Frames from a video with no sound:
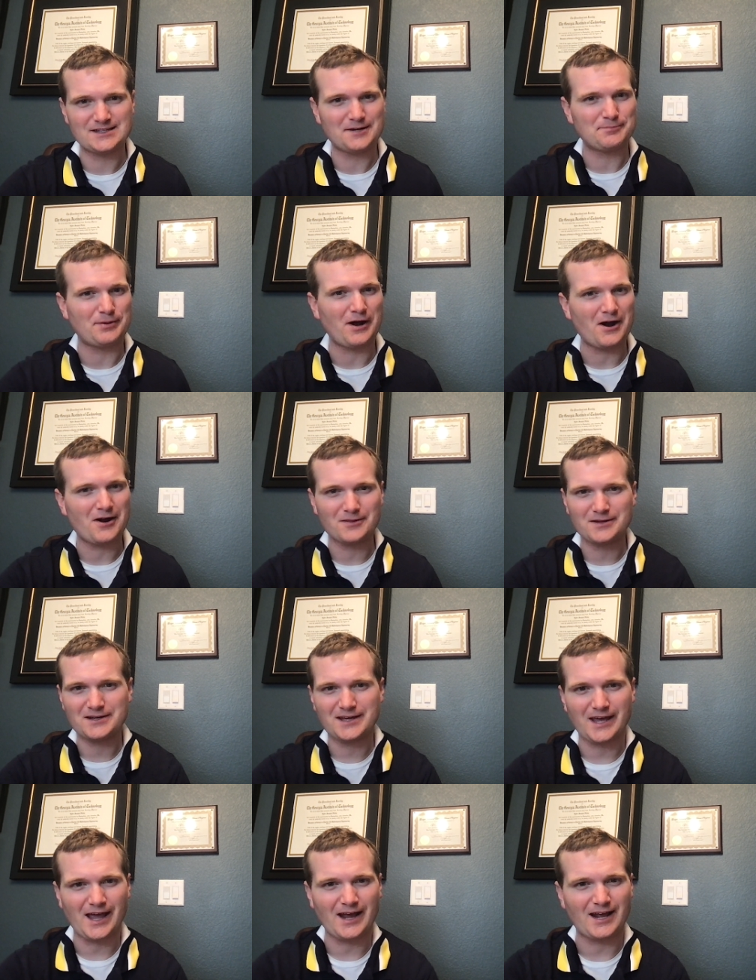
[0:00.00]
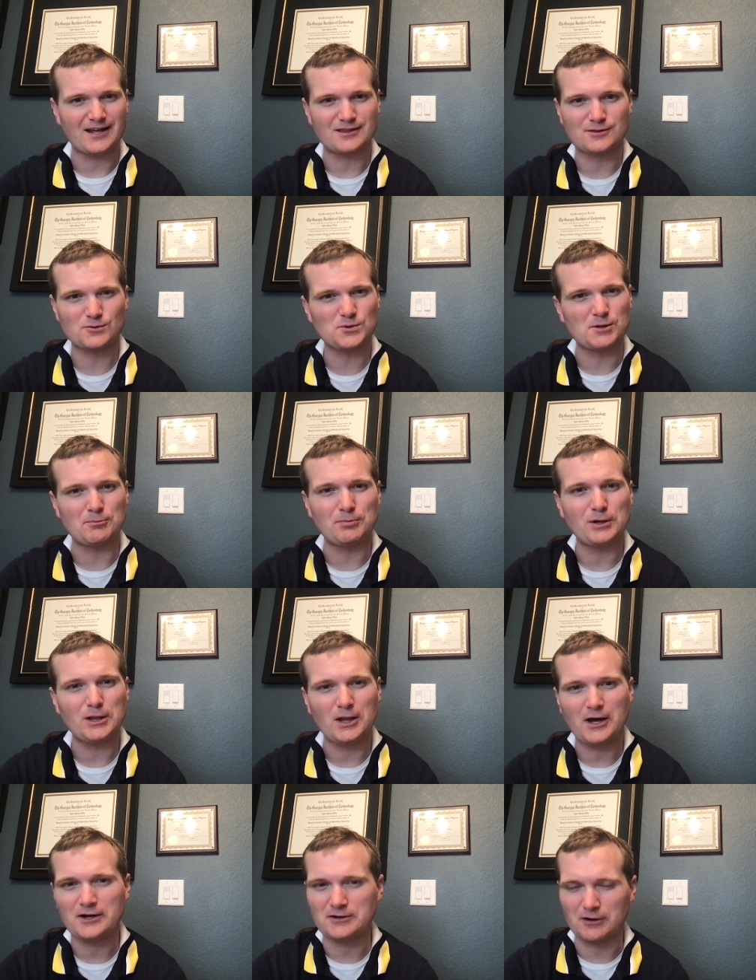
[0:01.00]
it apparently can't get through the
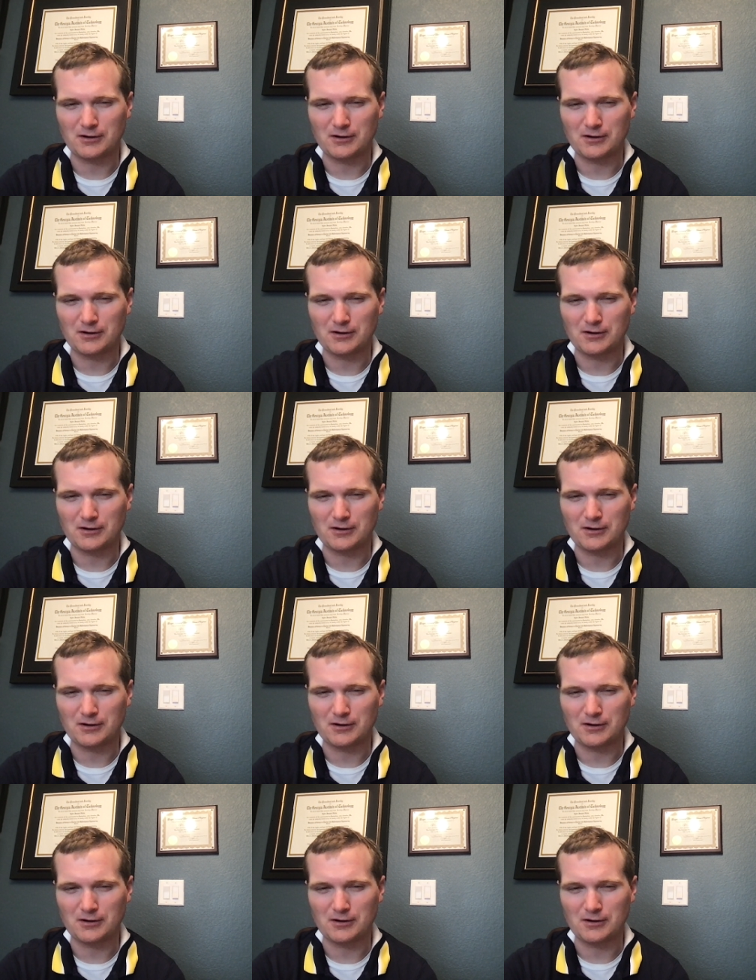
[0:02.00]
plot